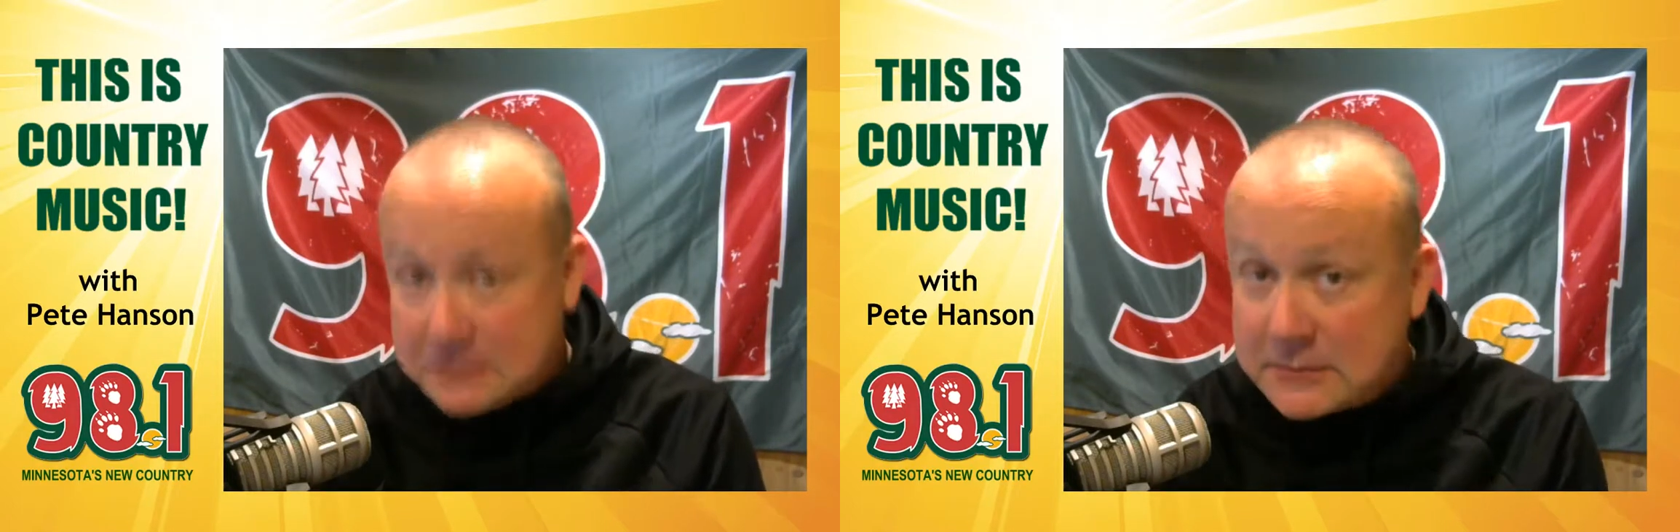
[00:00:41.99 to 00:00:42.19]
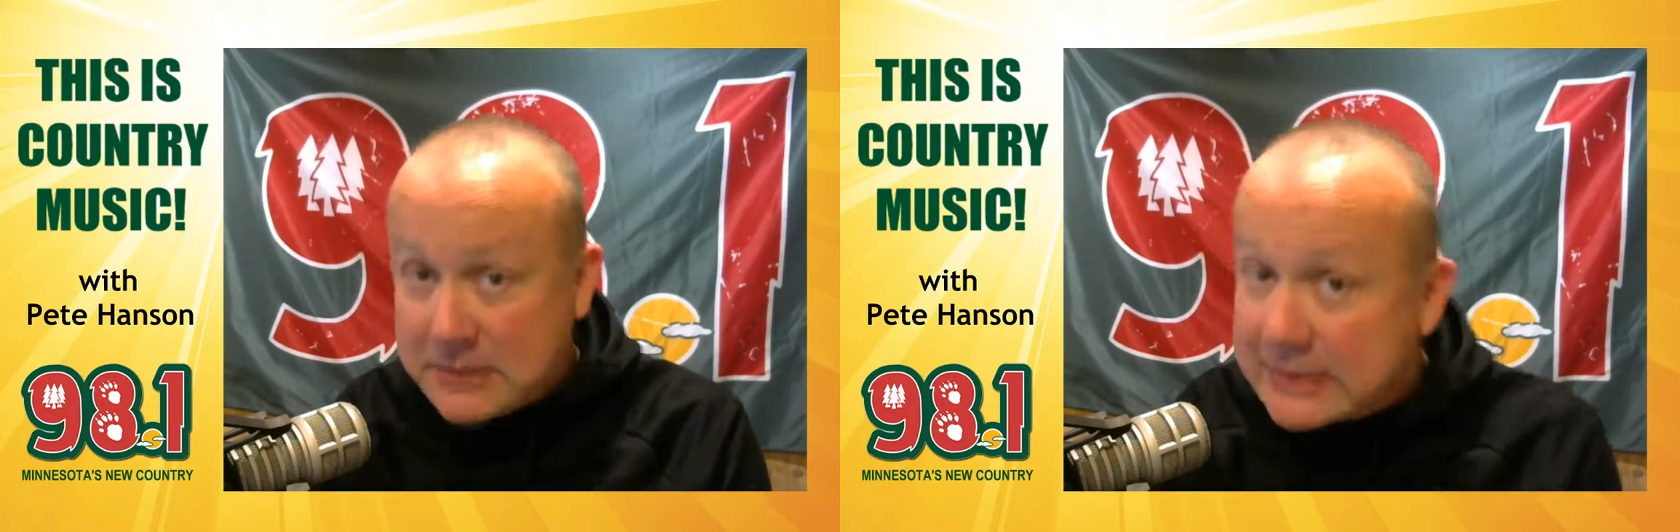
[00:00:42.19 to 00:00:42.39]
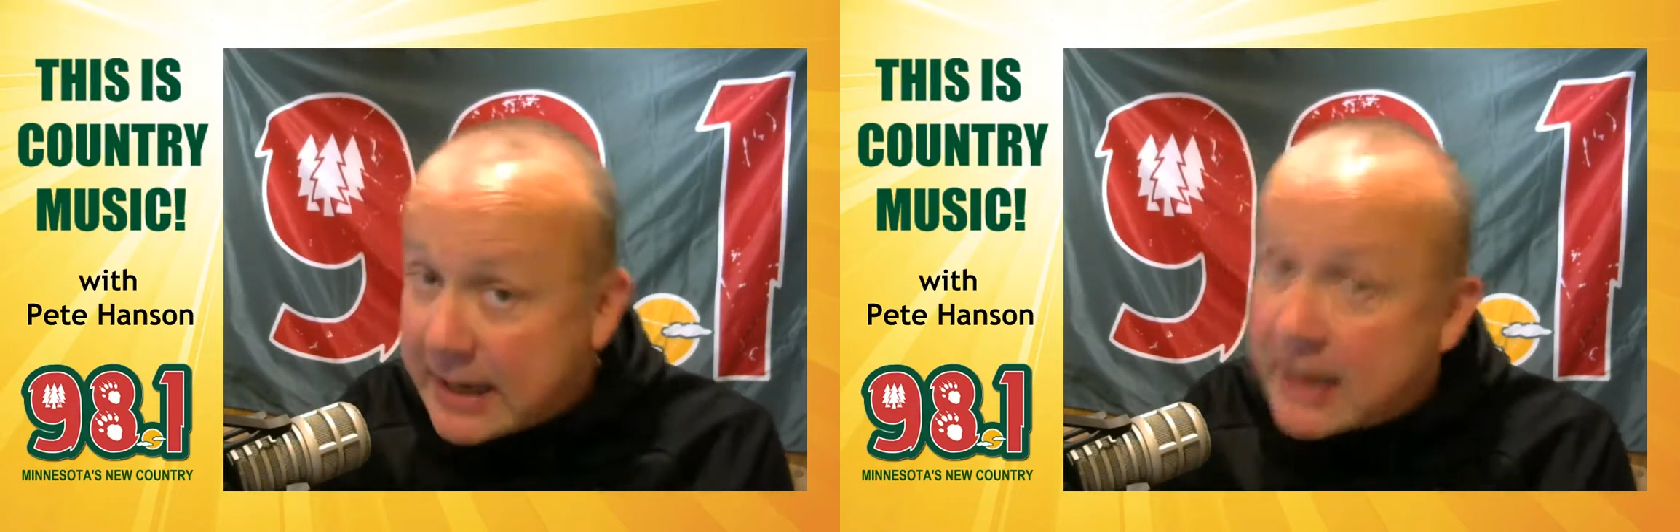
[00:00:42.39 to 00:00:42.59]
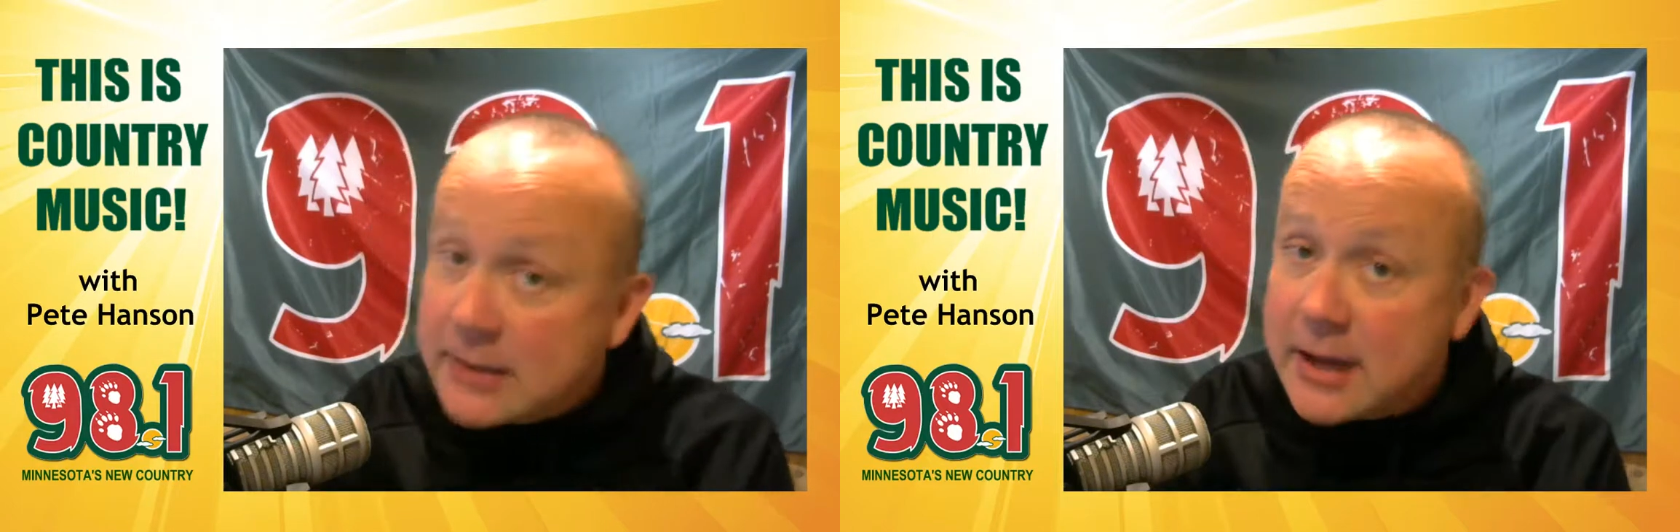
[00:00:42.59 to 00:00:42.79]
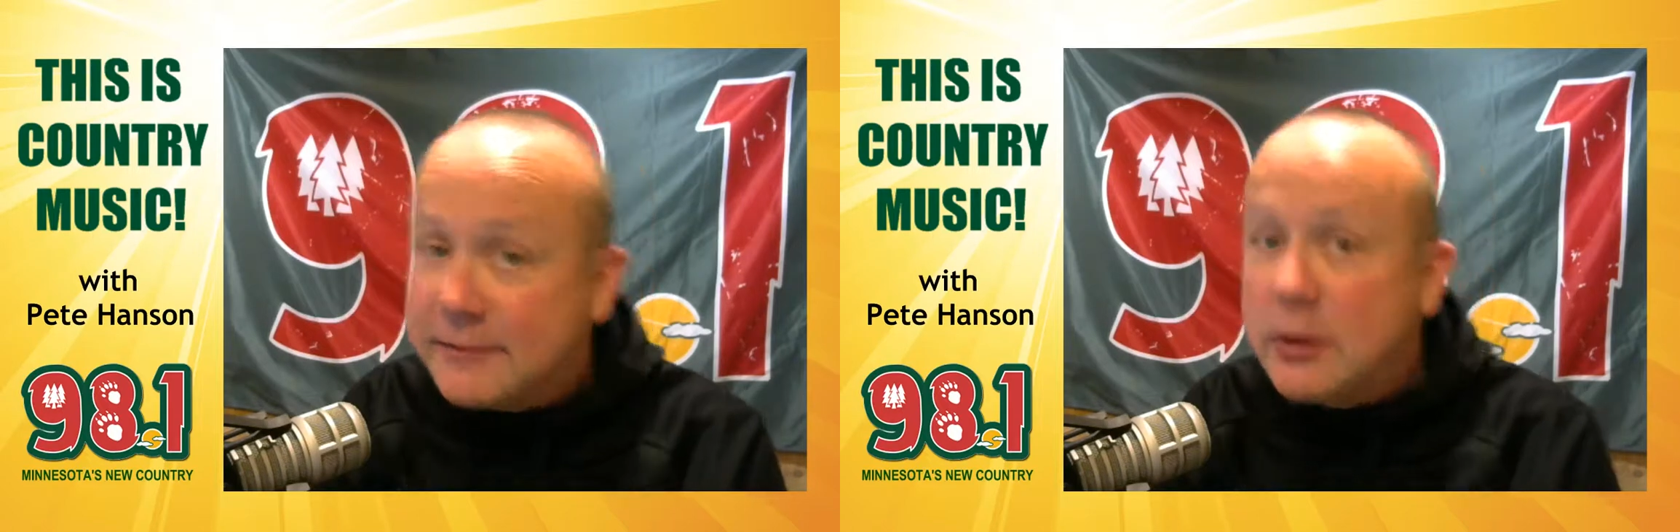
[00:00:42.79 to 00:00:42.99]
got the hell
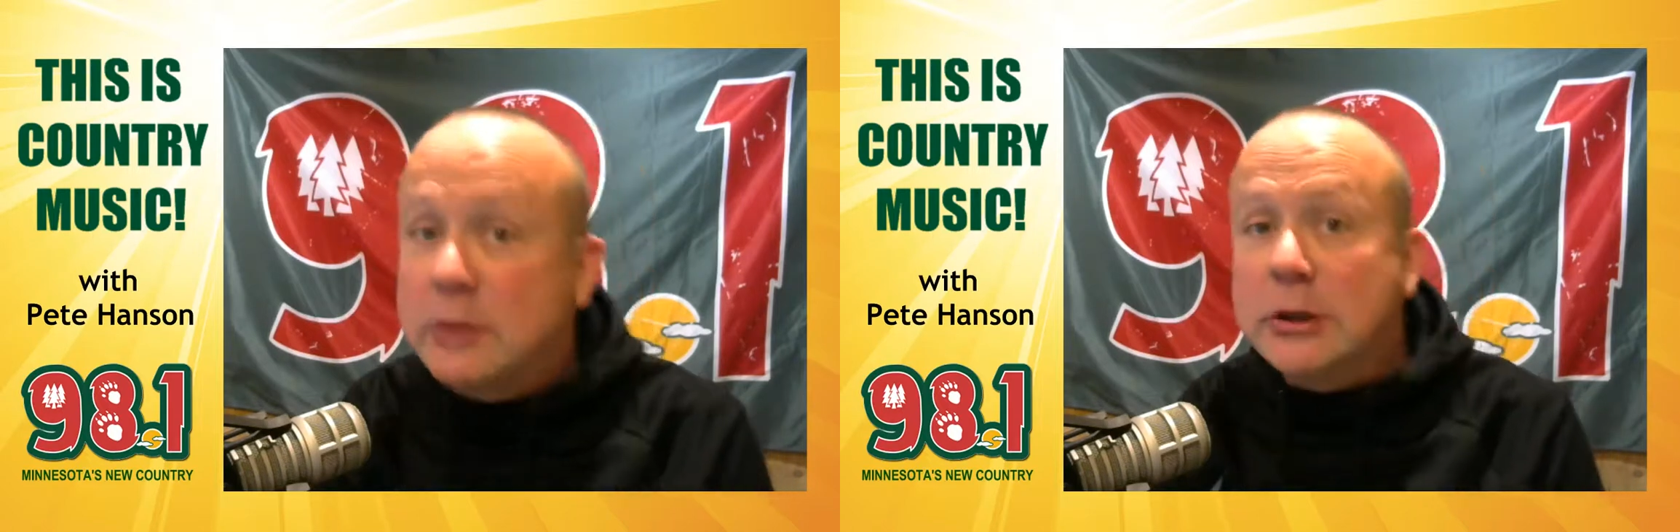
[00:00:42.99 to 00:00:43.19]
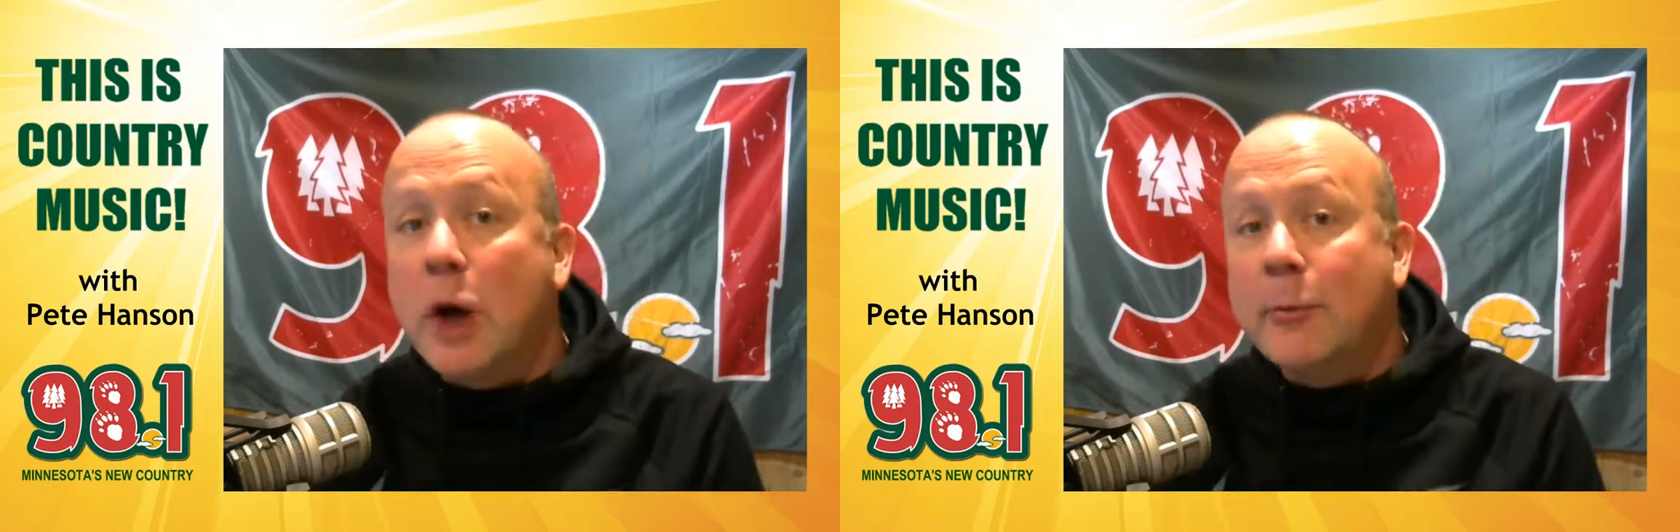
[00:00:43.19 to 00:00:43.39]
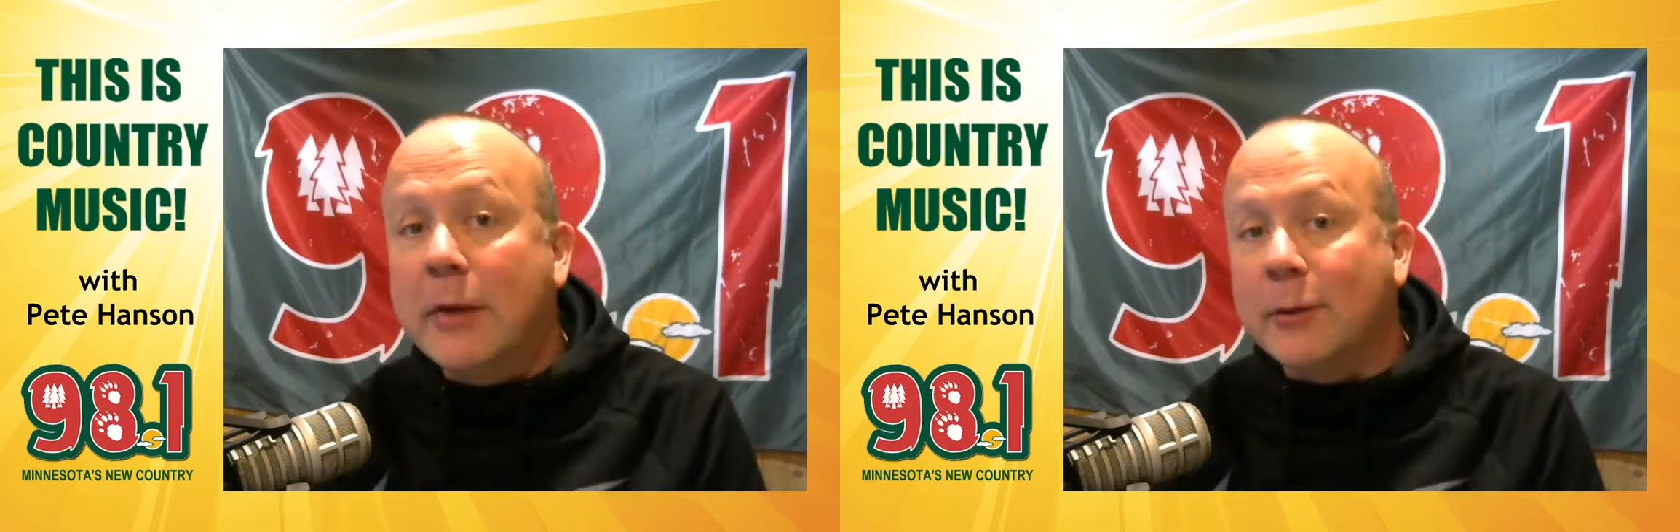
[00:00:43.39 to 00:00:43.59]
out of Oklahoma and